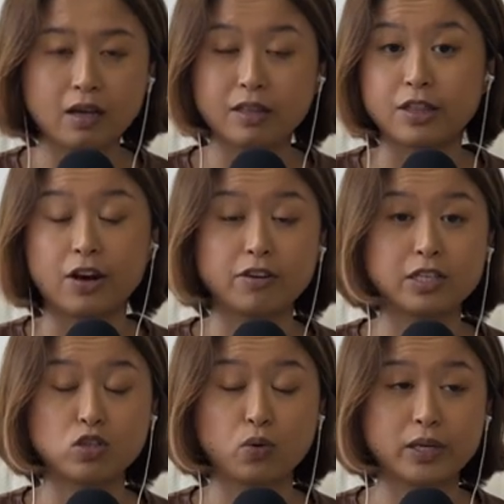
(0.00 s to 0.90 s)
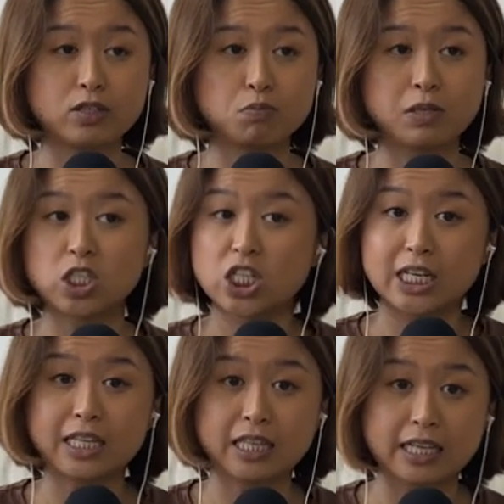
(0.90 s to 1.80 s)
There is going to be
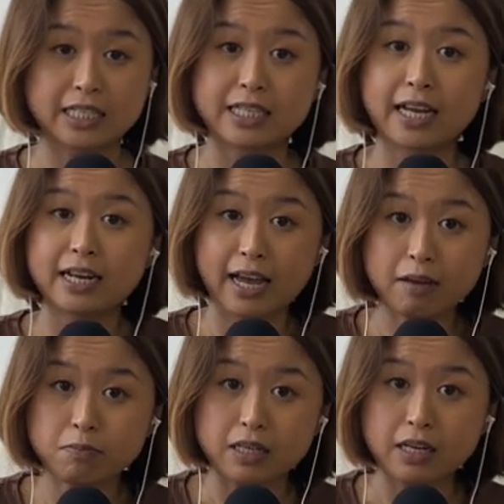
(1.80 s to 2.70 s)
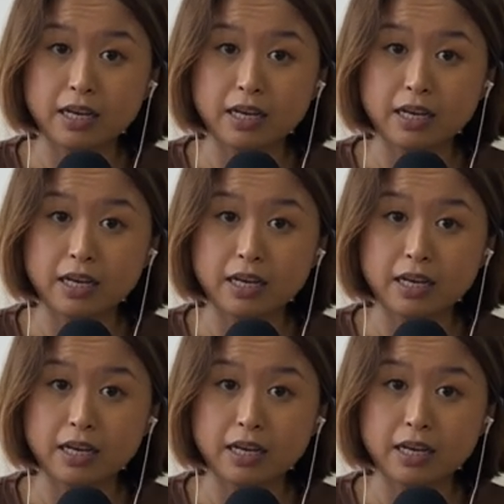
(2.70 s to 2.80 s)
shitty things that happen.